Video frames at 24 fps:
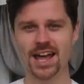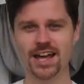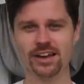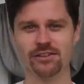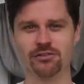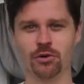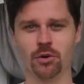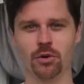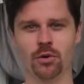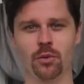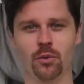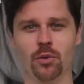
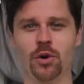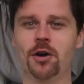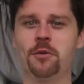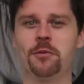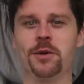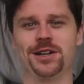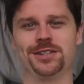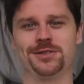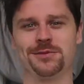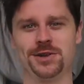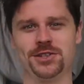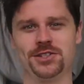Hey everyone,
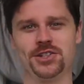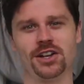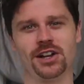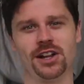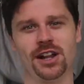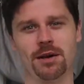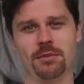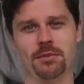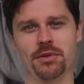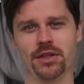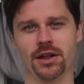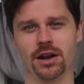welcome back to my
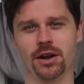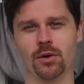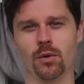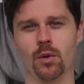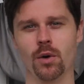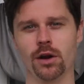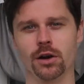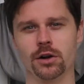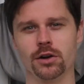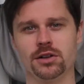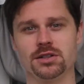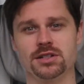channel, Empathetic
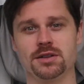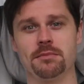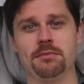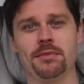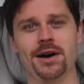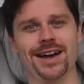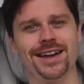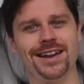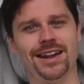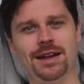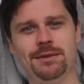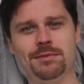Wanderers.
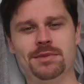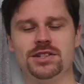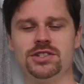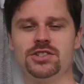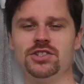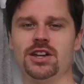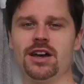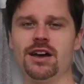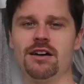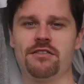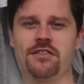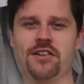My name
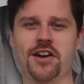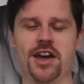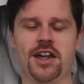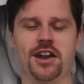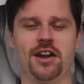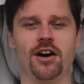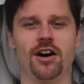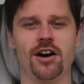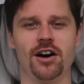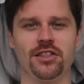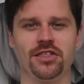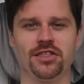is Jeff,
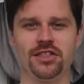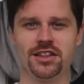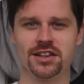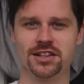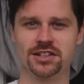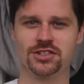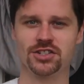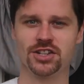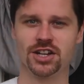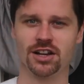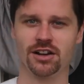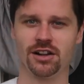and on
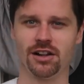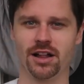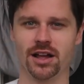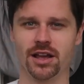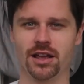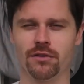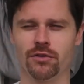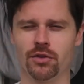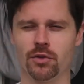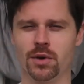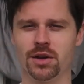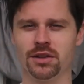this channel
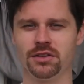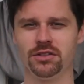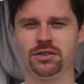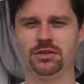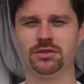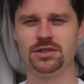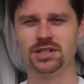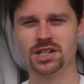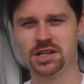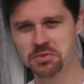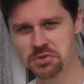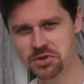I give you ways
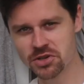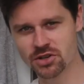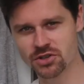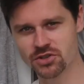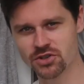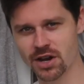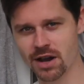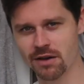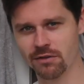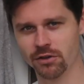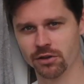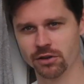to deepen your
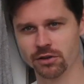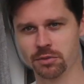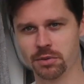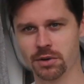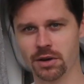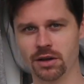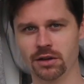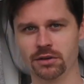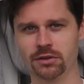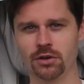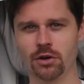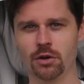travel
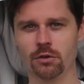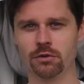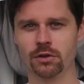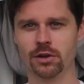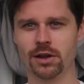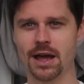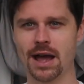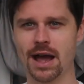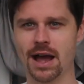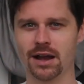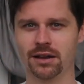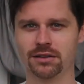experience,
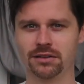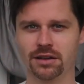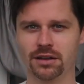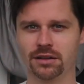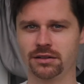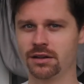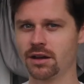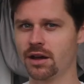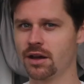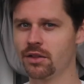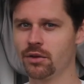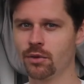hopefully
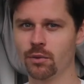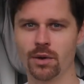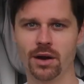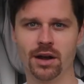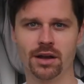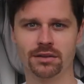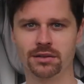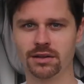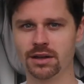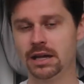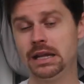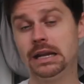access
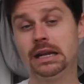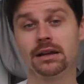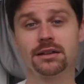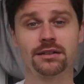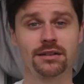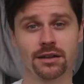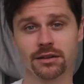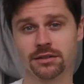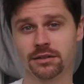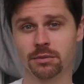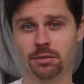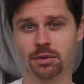otherwise
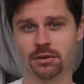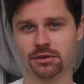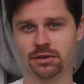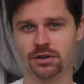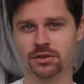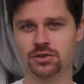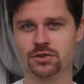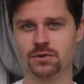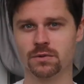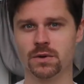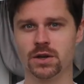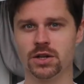inaccessible
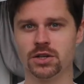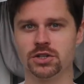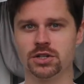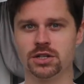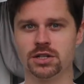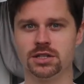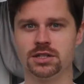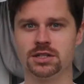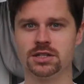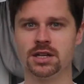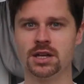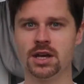
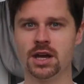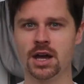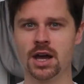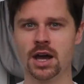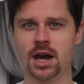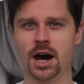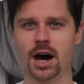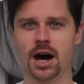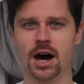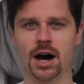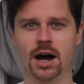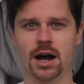situations.
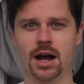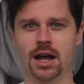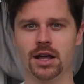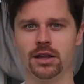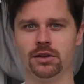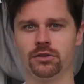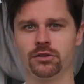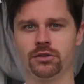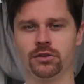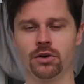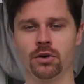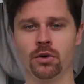
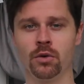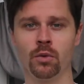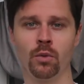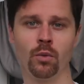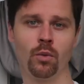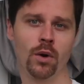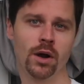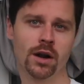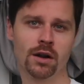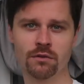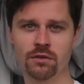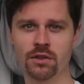And so
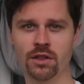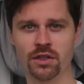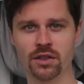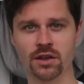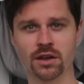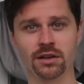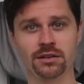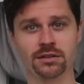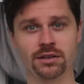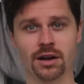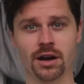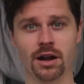one of the
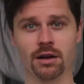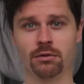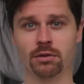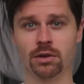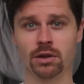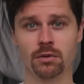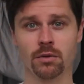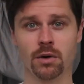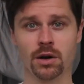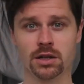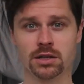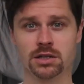things that I
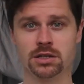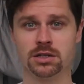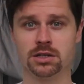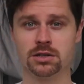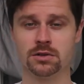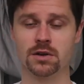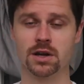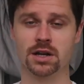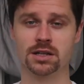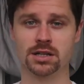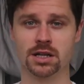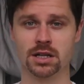really wanted to
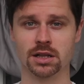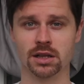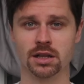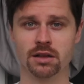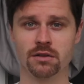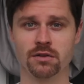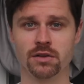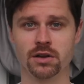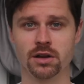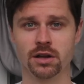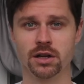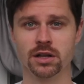do as I
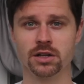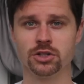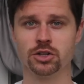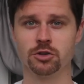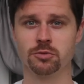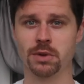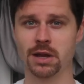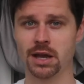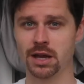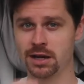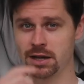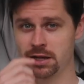live here in
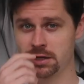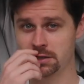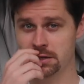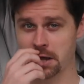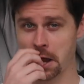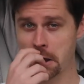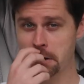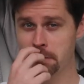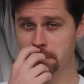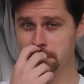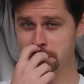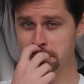Japan is
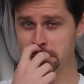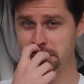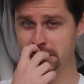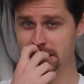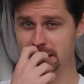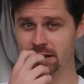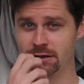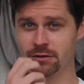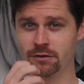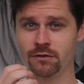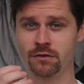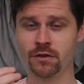kind of
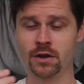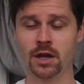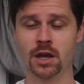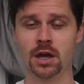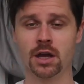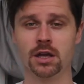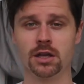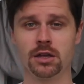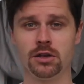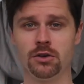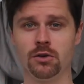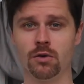just give
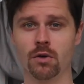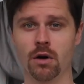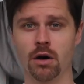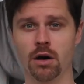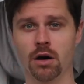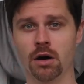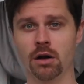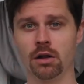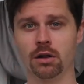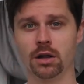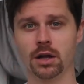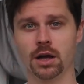you
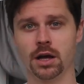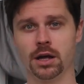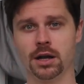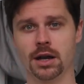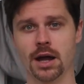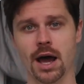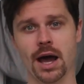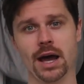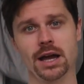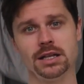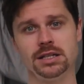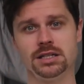all
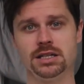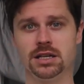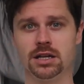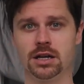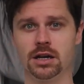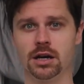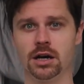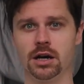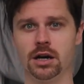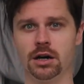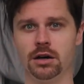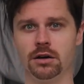an
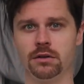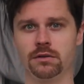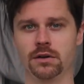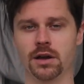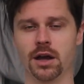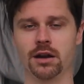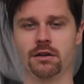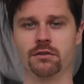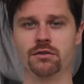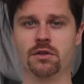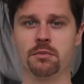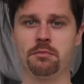idea of
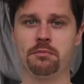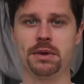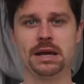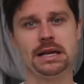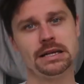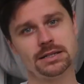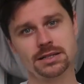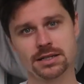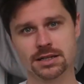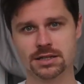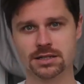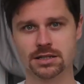kind of the
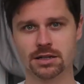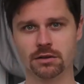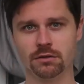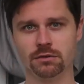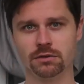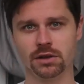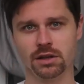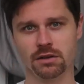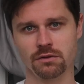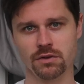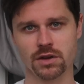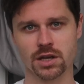basics
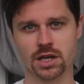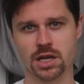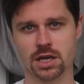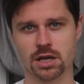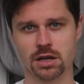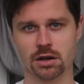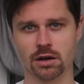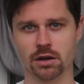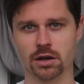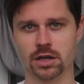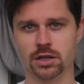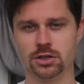of living
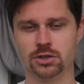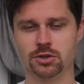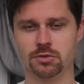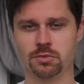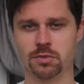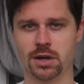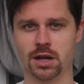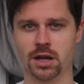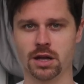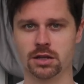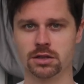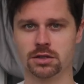here in
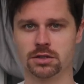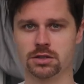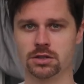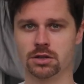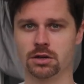Japan.